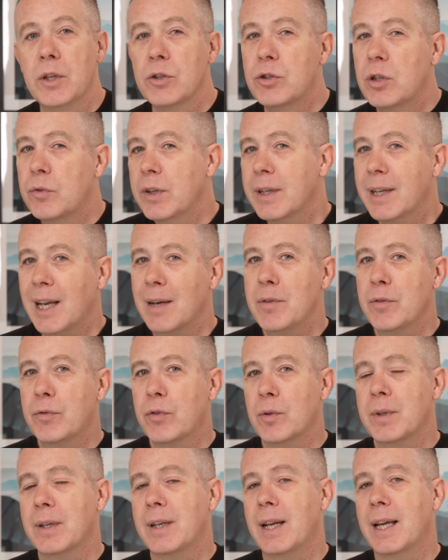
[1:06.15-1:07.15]
So if you're coming
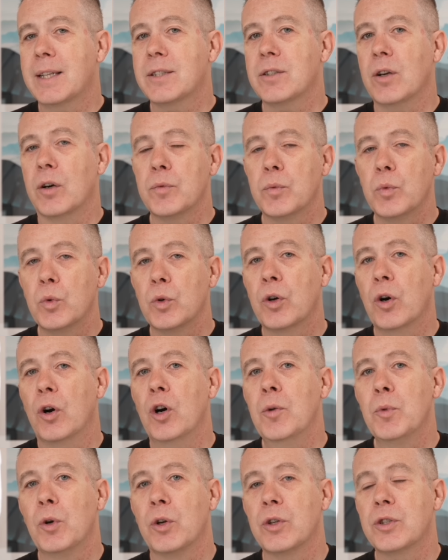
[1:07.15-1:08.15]
from the likes of
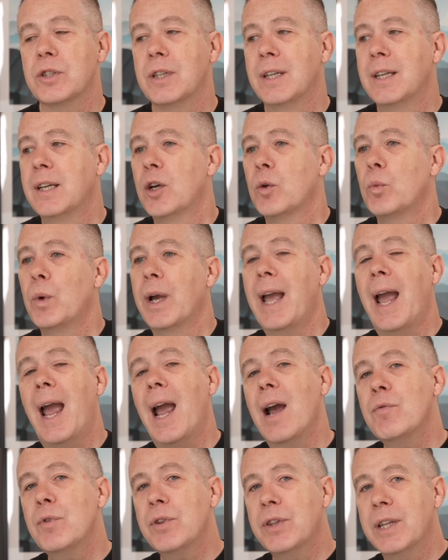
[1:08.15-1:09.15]
WooCommerce, where
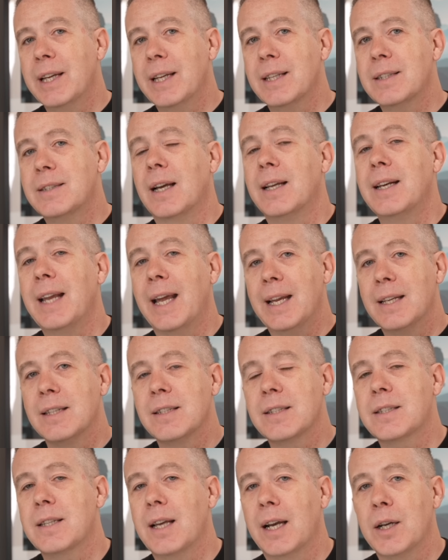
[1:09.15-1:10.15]
everything is done
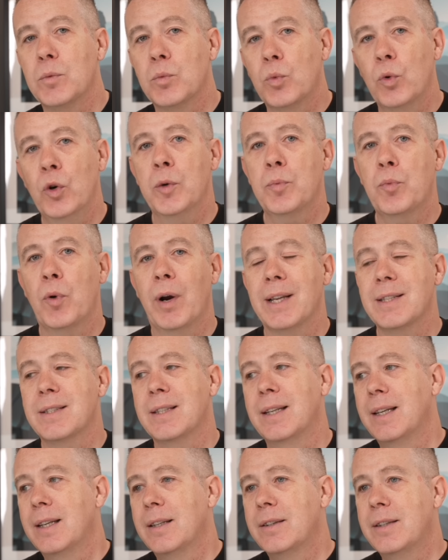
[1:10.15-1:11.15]
inside
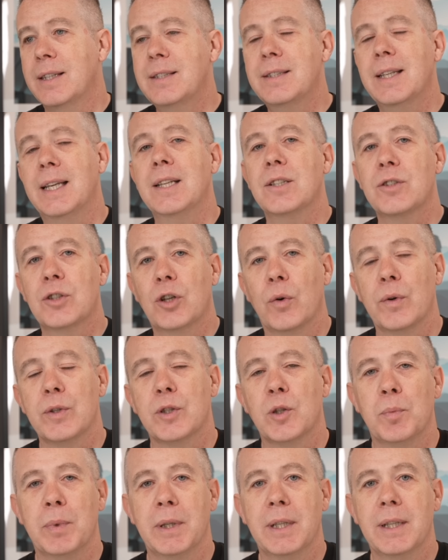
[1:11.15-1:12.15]
WordPress, this is
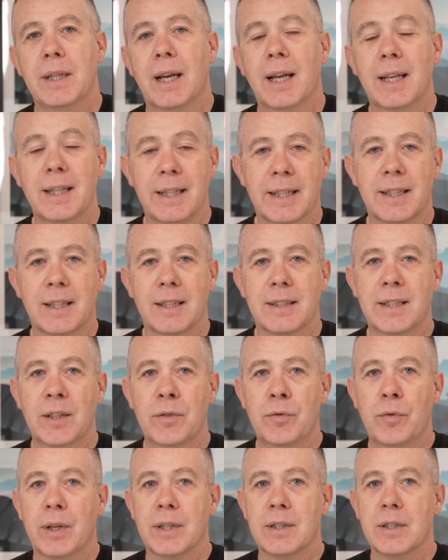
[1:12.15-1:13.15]
going to be a little
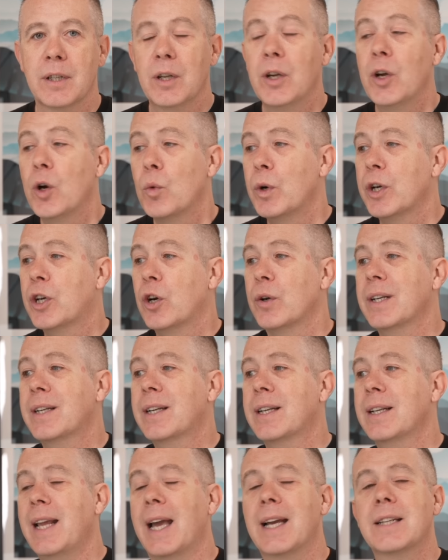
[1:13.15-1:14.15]
different. We're going to
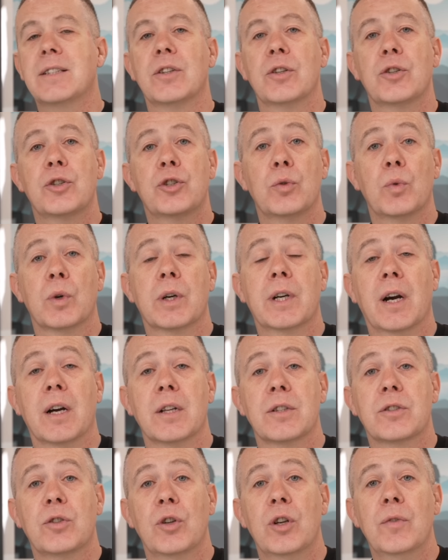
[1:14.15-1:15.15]
connect to the
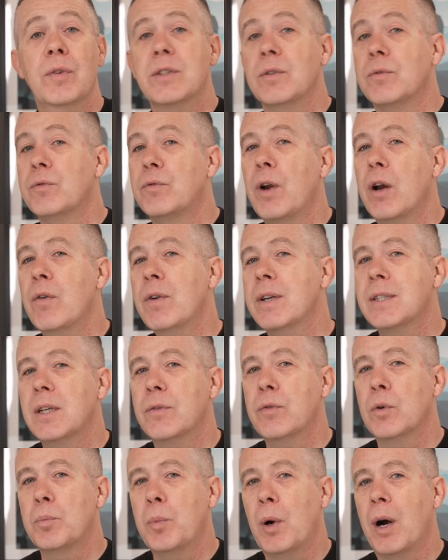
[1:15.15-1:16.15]
SureCart servers, and various
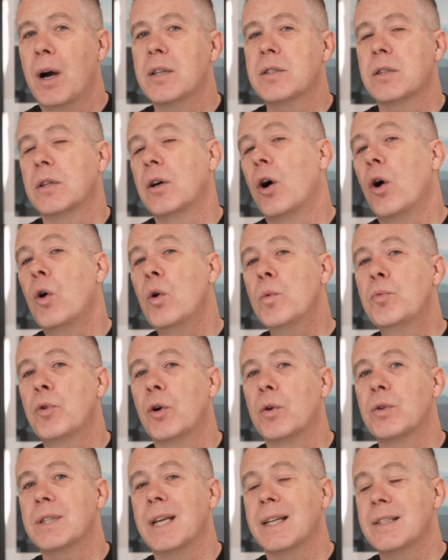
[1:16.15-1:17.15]
different parts of the whole
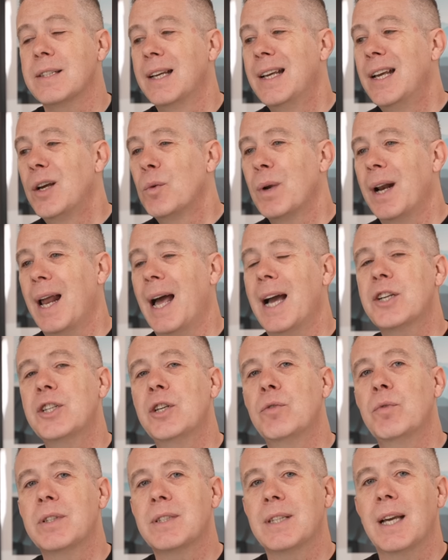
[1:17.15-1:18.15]
process will
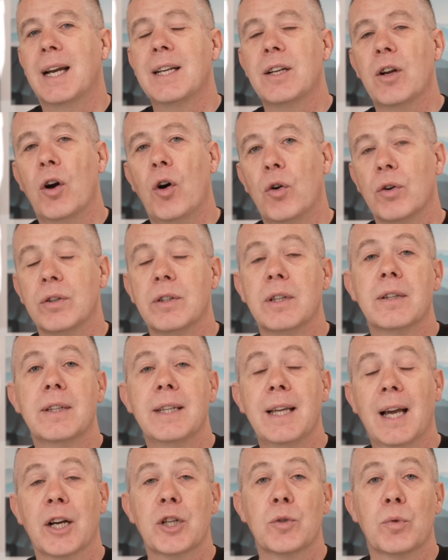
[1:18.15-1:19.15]
actually reside on
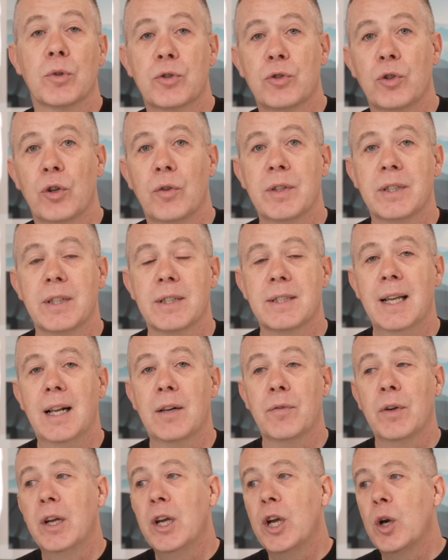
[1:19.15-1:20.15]
the actual servers
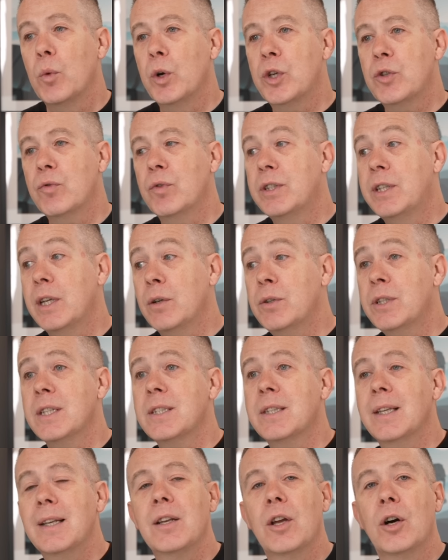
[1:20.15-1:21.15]
itself, which
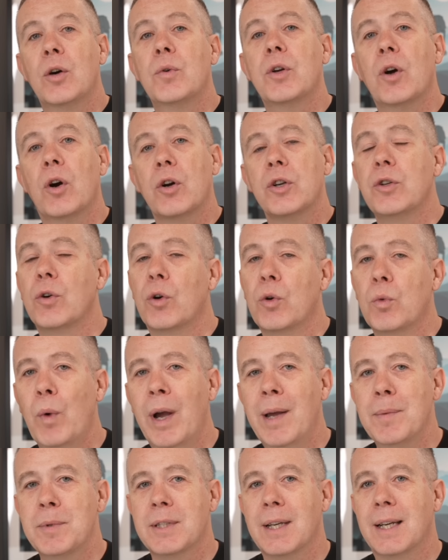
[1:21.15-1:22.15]
reduces the load on your
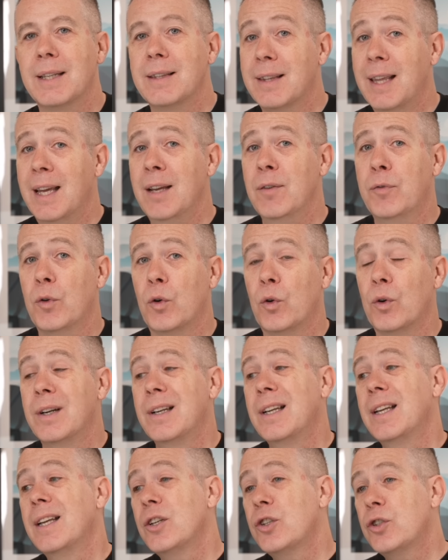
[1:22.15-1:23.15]
website,
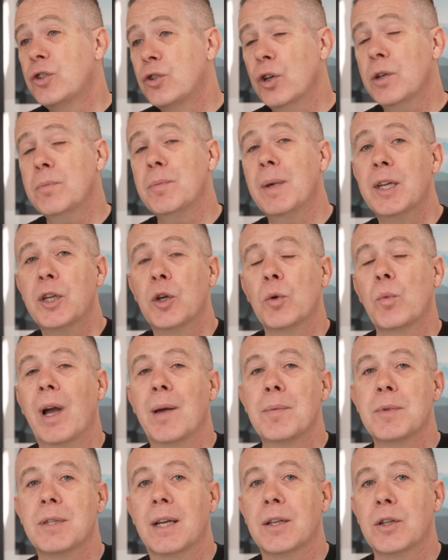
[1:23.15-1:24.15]
therefore should make your
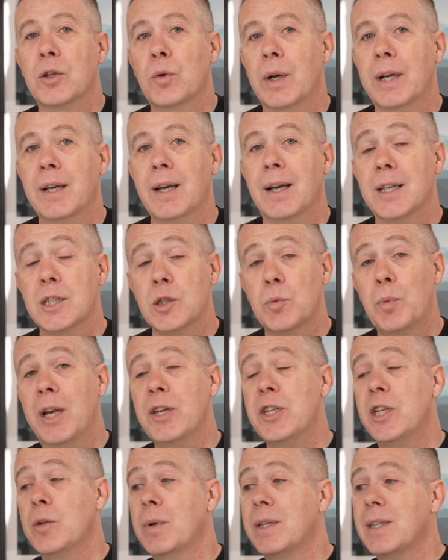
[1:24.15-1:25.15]
website quicker,
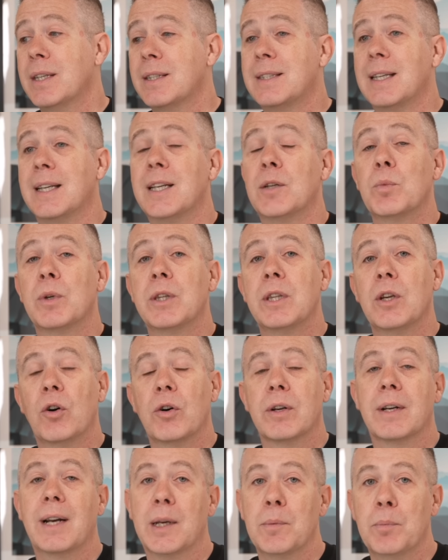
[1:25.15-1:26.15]
especially when you're dealing with the
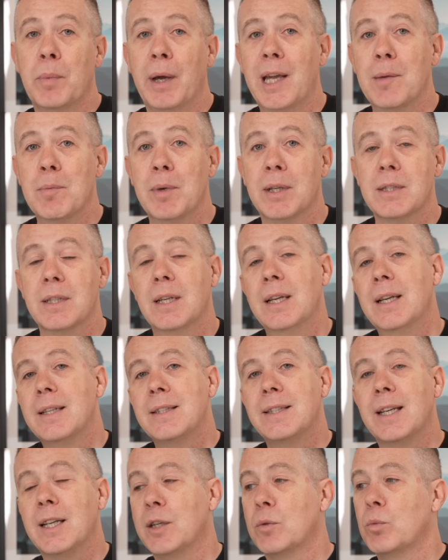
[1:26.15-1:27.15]
online payments,
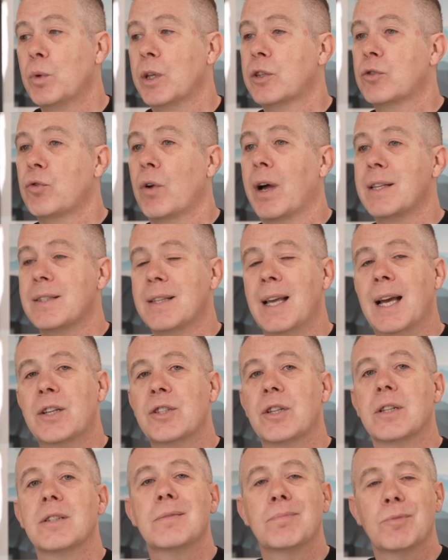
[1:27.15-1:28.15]
dealing with
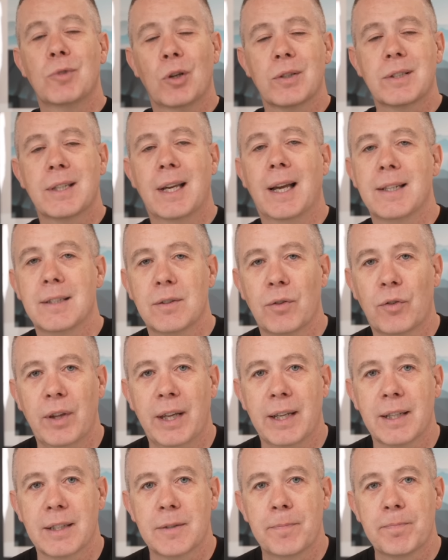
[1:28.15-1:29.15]
transactions, those kinds of
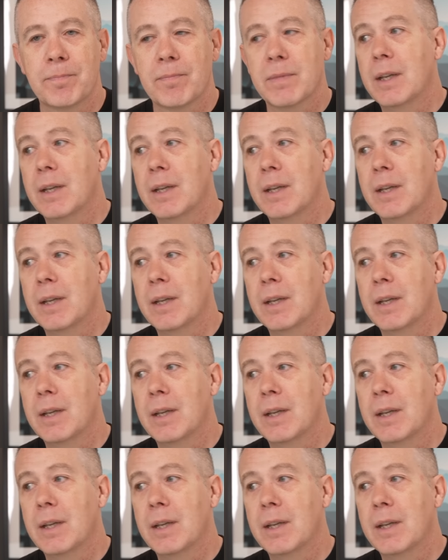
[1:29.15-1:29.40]
things.